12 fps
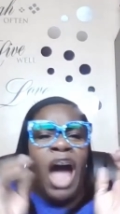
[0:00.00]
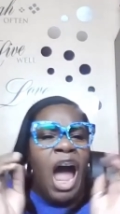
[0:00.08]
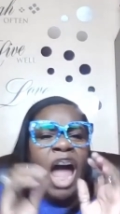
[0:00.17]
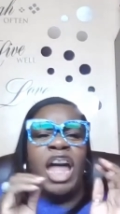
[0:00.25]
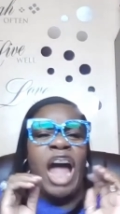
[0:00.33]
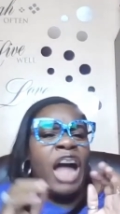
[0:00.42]

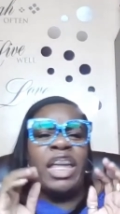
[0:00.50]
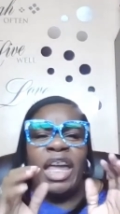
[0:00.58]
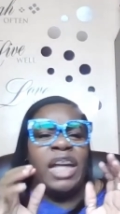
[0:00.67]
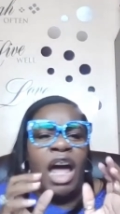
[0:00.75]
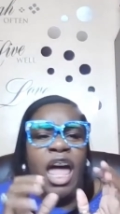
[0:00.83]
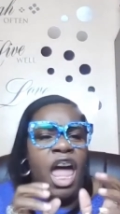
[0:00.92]
I, I
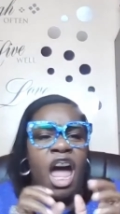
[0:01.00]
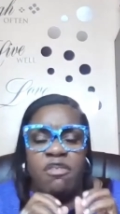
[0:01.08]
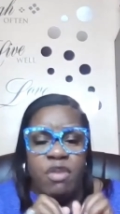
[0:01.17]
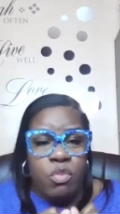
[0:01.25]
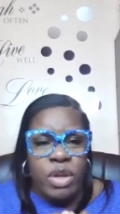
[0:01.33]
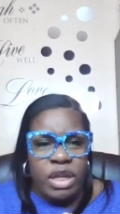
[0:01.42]
cannot have
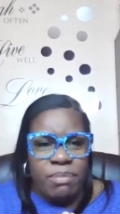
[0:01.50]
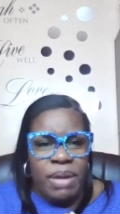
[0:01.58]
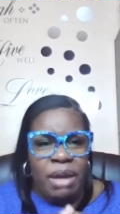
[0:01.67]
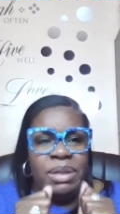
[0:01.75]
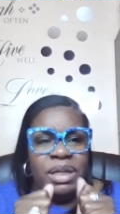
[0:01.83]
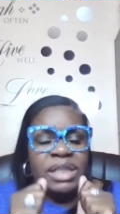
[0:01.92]
a weak
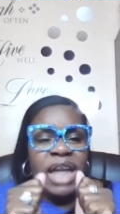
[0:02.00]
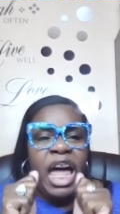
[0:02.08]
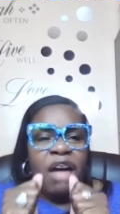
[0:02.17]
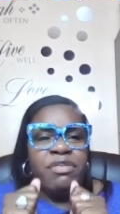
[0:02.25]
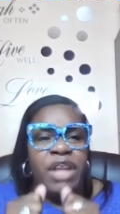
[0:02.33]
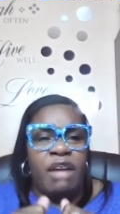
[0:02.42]
man because I have to